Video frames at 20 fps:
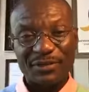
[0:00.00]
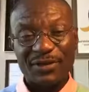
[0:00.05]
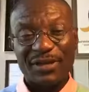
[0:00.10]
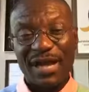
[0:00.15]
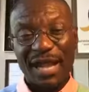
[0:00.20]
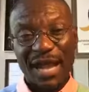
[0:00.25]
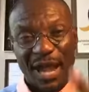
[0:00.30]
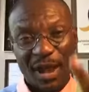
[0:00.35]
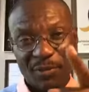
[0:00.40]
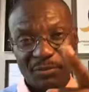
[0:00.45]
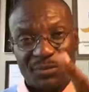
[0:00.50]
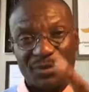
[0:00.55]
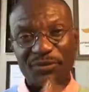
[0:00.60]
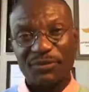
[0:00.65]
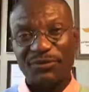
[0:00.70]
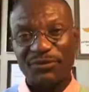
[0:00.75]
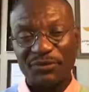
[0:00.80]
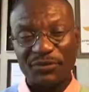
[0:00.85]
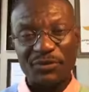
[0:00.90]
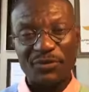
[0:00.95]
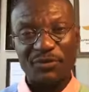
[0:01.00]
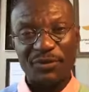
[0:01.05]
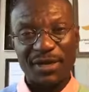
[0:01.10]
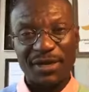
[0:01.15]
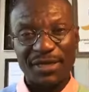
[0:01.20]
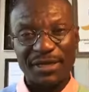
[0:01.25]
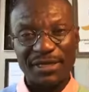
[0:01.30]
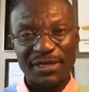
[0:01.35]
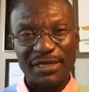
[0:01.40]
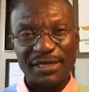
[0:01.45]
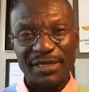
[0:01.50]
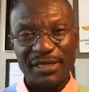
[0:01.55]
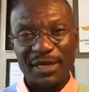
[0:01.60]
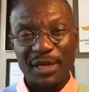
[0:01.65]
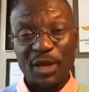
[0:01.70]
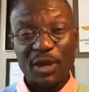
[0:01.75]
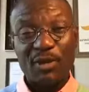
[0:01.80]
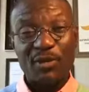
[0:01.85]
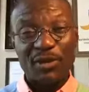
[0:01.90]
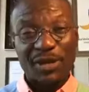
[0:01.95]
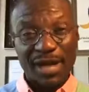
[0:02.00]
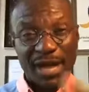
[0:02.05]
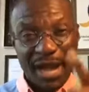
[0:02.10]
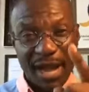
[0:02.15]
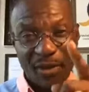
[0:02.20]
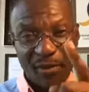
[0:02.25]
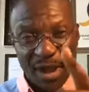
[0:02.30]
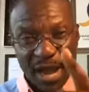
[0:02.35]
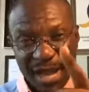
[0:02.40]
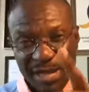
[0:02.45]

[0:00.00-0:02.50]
Look at how beautiful you are. Look at how